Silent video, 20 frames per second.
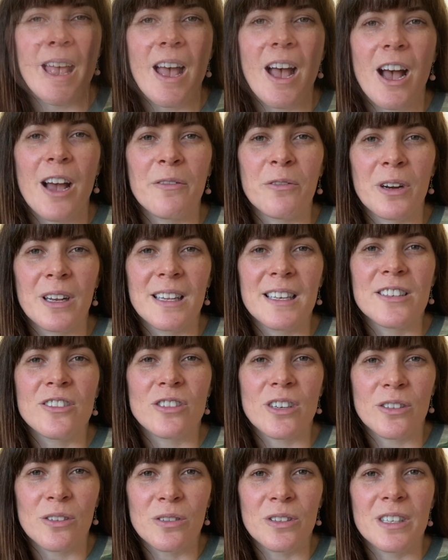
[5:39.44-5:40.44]
I've really
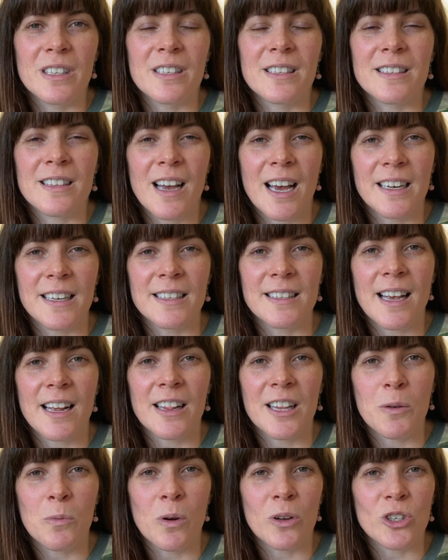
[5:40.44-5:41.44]
struggled to decide
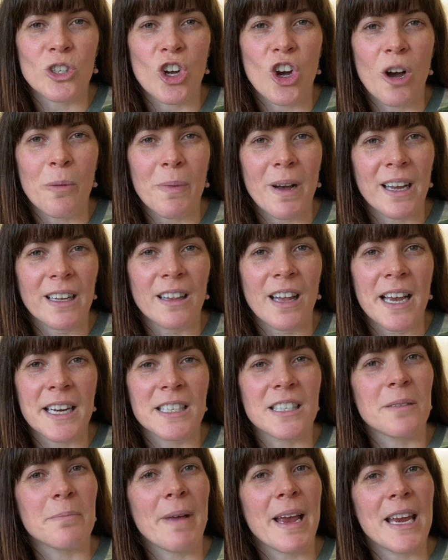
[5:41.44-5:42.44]
exactly what top I'd
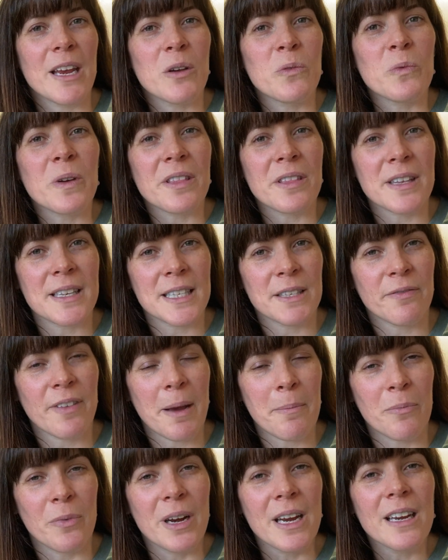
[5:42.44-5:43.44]
like to make with this
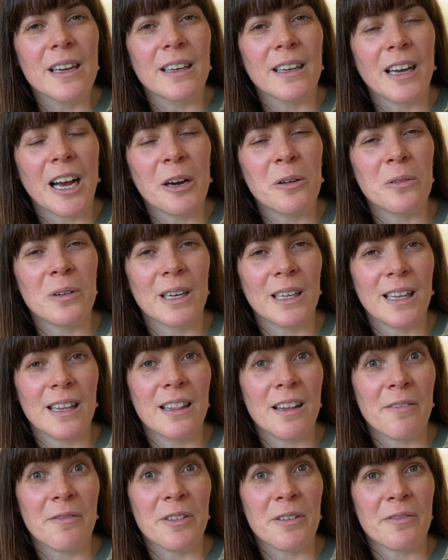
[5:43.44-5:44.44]
fabric. I really
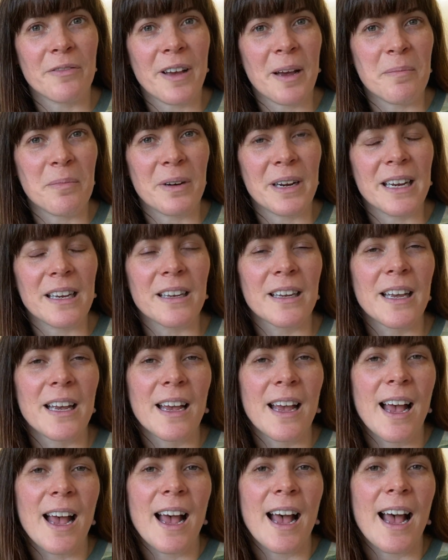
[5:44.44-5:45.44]
love the fabric,
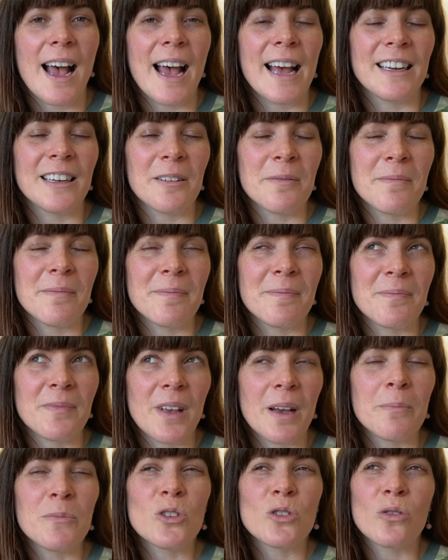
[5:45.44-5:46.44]
and
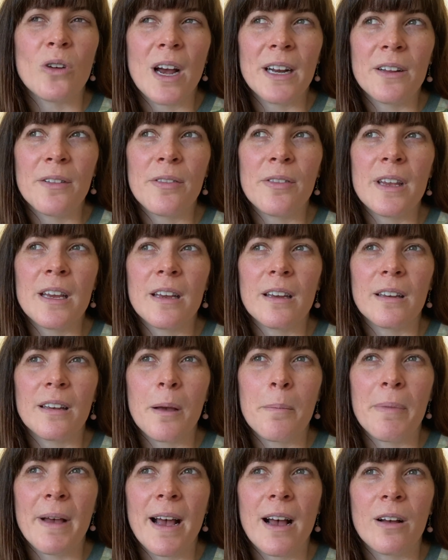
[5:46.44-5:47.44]
I'm trying to think
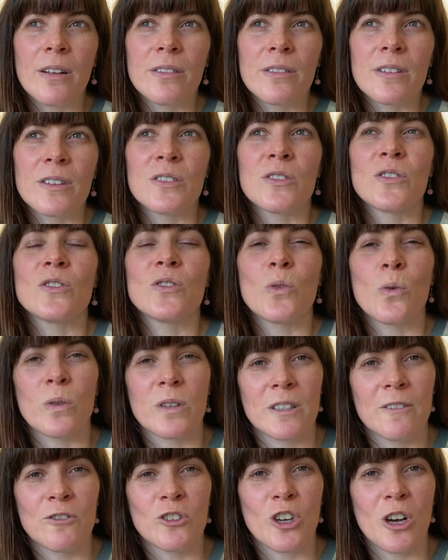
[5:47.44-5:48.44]
about the
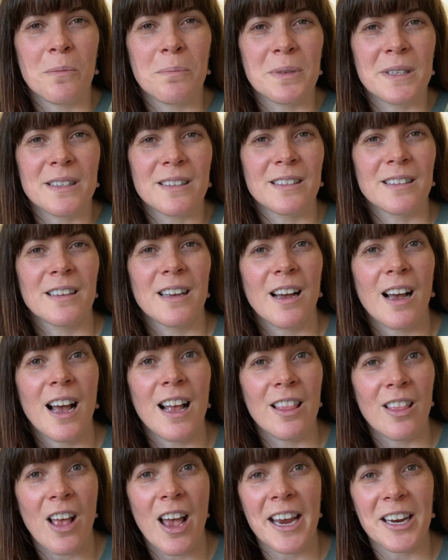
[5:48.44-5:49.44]
sorts of tops
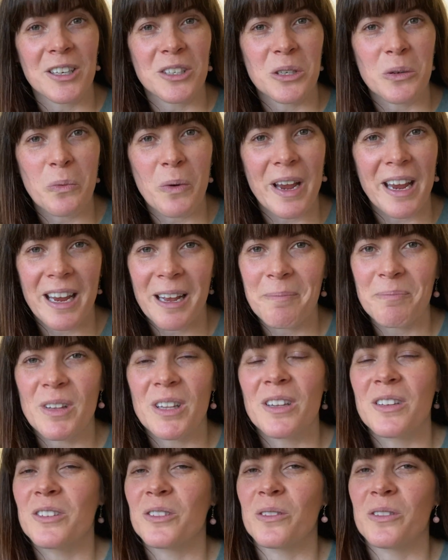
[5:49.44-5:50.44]
I like to wear
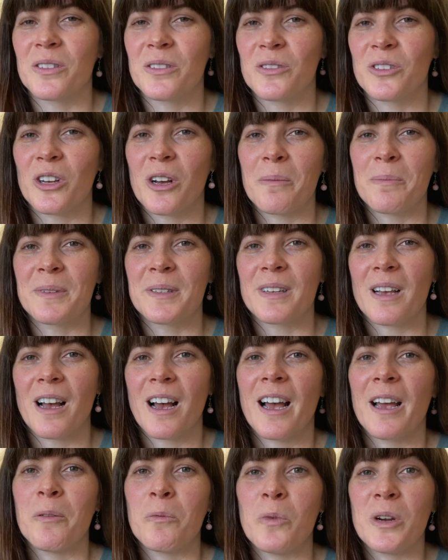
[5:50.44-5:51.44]
and the sorts of tops
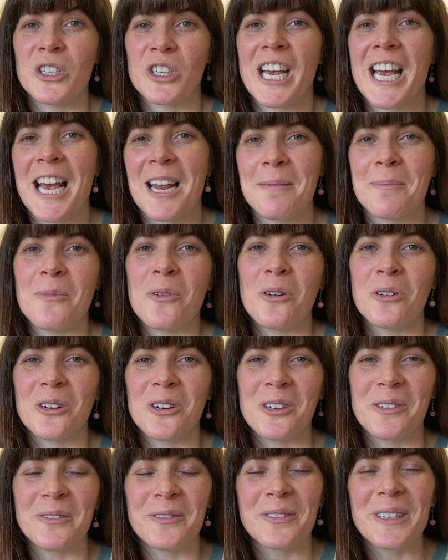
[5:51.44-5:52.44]
I wish I had more
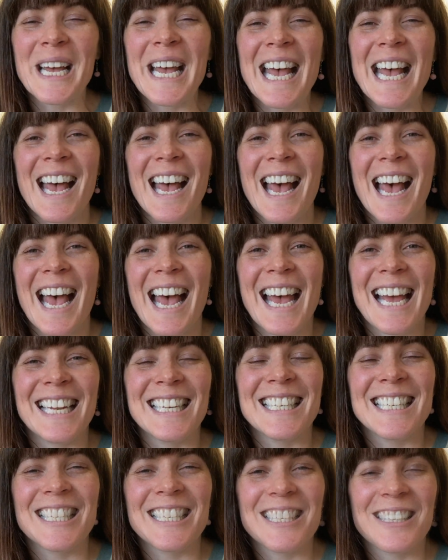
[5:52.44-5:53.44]
of.
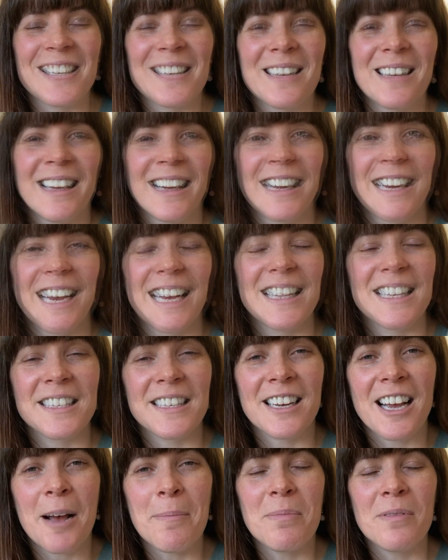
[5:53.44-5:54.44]
And there's
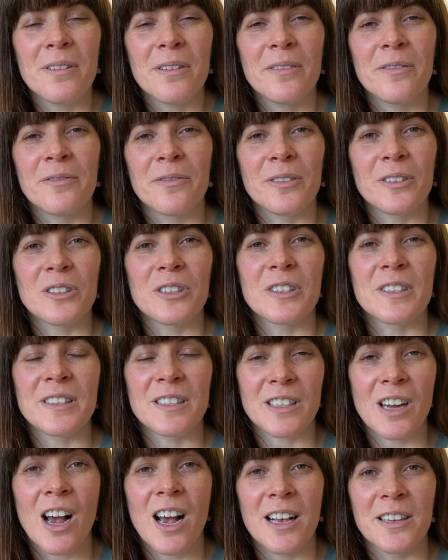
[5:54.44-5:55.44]
a couple of
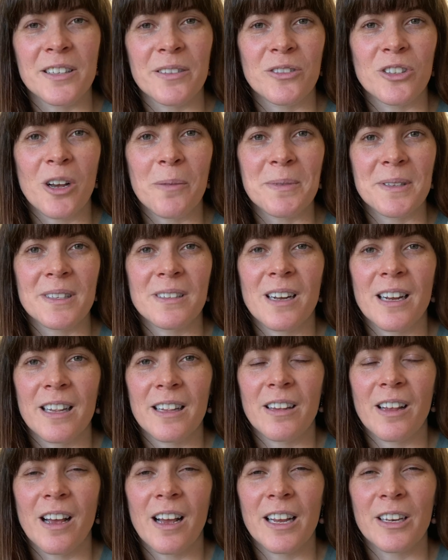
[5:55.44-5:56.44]
styles of tops
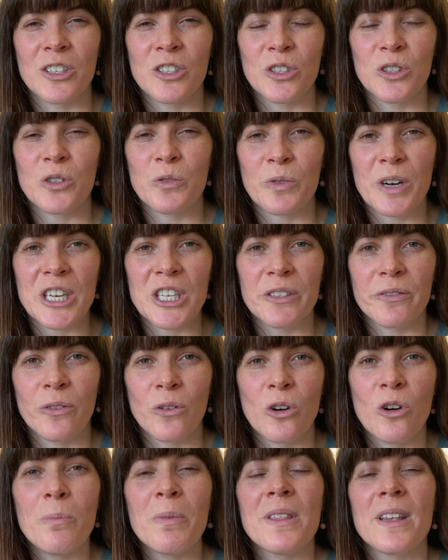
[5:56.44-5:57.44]
that I do reach
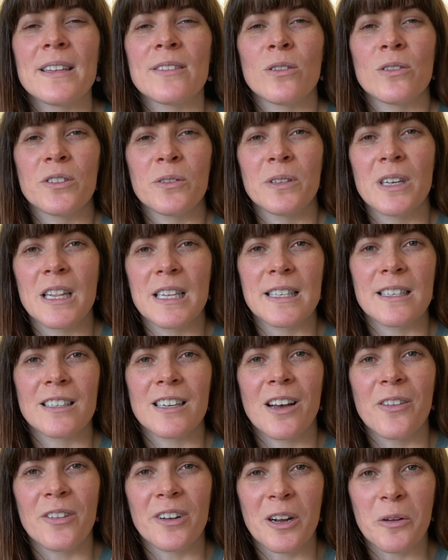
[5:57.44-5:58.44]
for, but there's also another
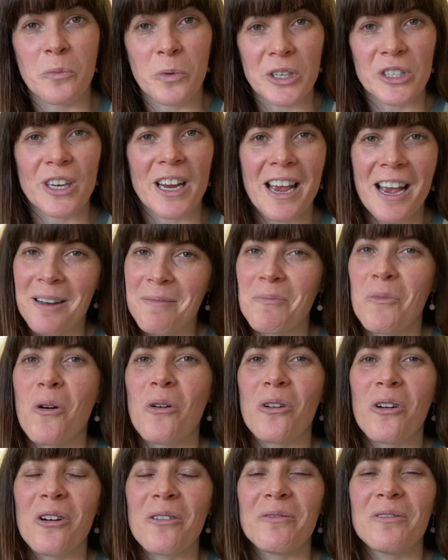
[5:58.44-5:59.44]
style that I wish I had
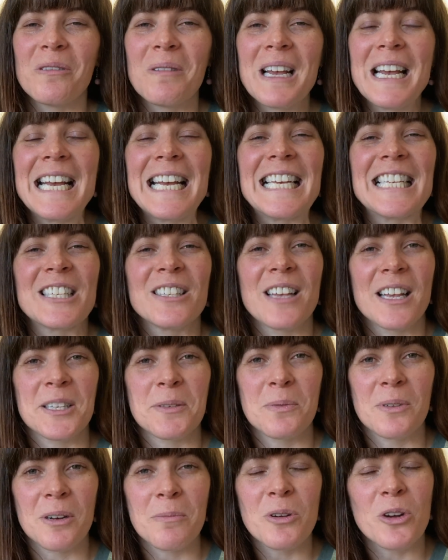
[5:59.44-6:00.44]
more of. So that's what I'm